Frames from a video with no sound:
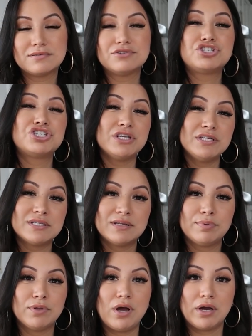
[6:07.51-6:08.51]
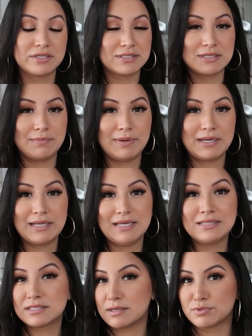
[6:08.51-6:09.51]
she did belong to somebody
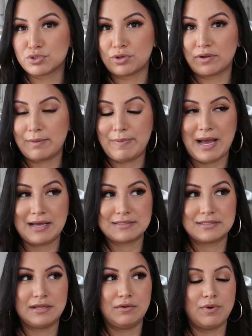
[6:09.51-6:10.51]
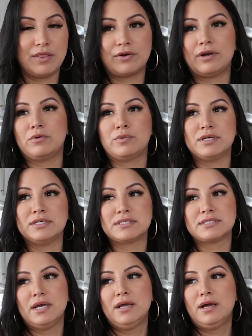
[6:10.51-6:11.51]
in some sort of capacity, whether it was